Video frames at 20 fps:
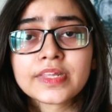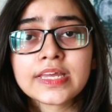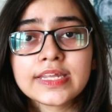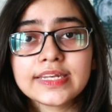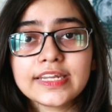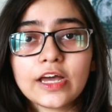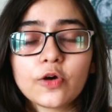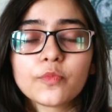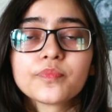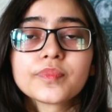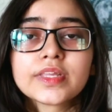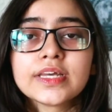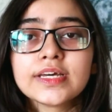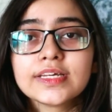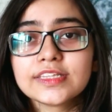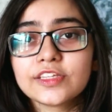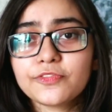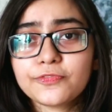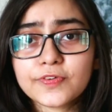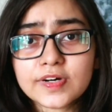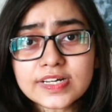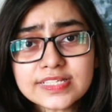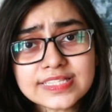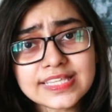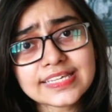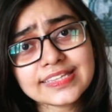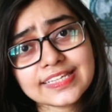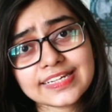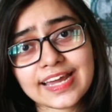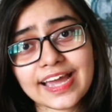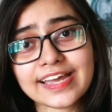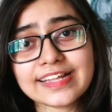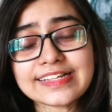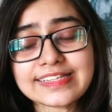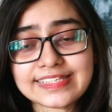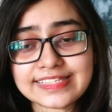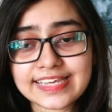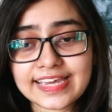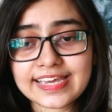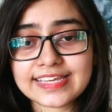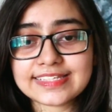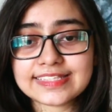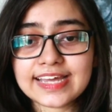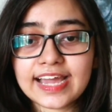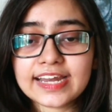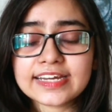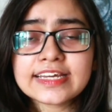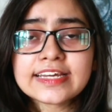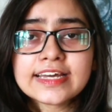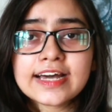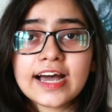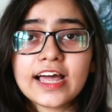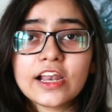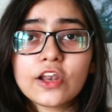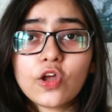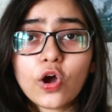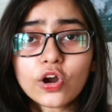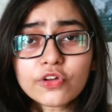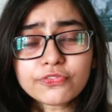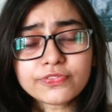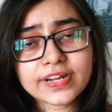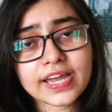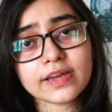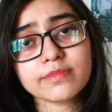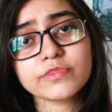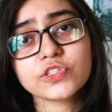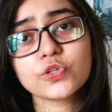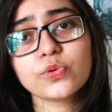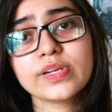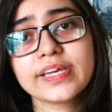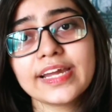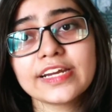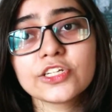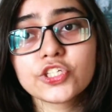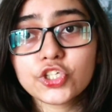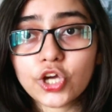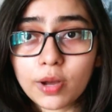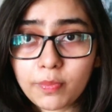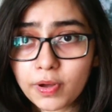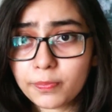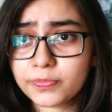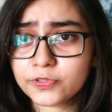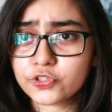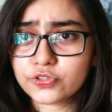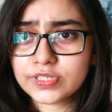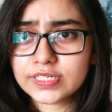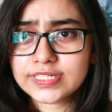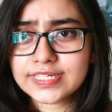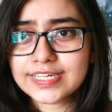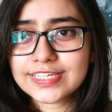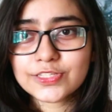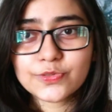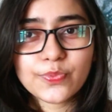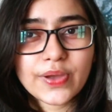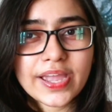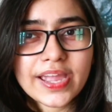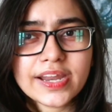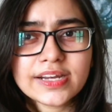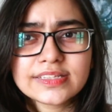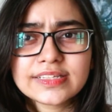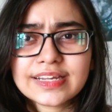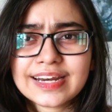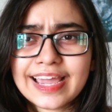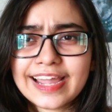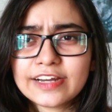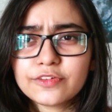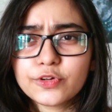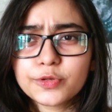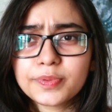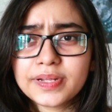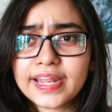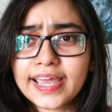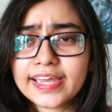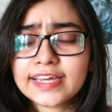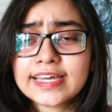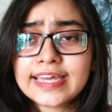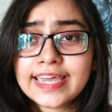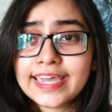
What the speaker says: Now, the first thing that I'll say is that a lot of times you'll get job opportunities where the client would be like,